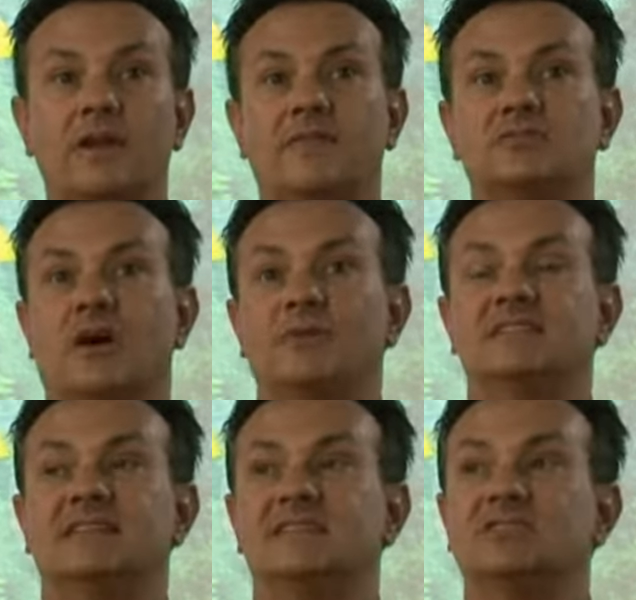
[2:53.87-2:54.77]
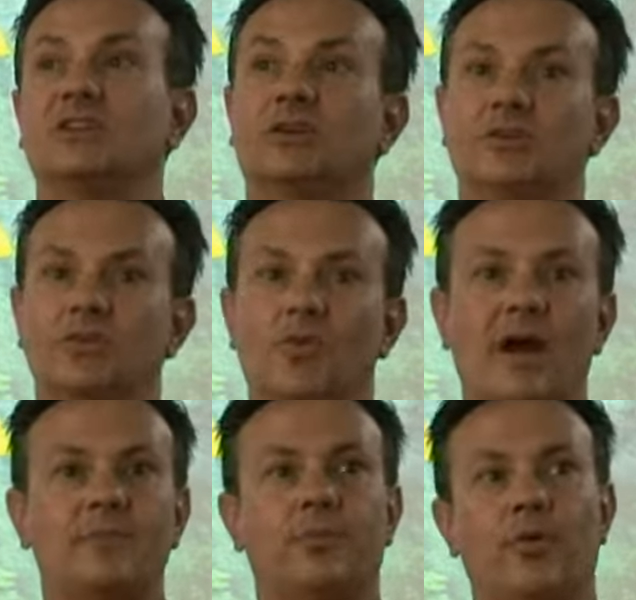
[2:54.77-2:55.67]
and there's always things to learn with a
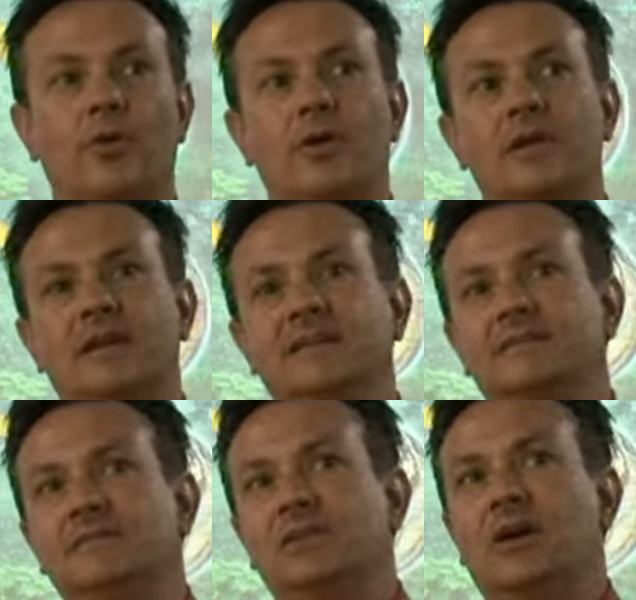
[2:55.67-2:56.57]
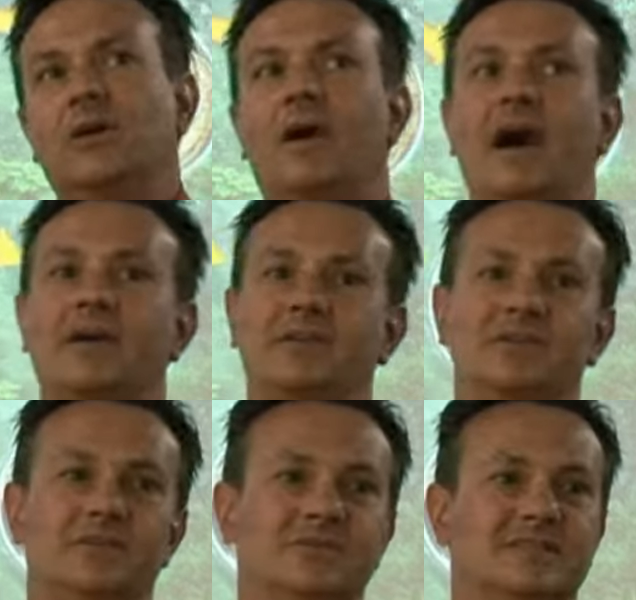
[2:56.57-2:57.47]
whiteboard, and how to
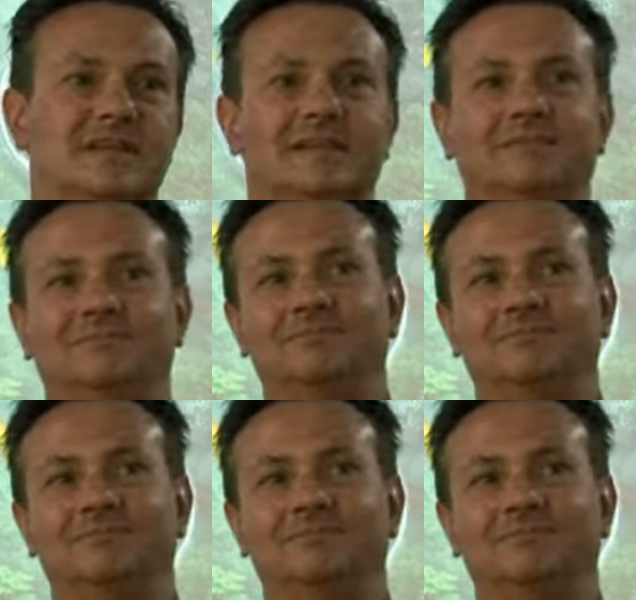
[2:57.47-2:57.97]
use the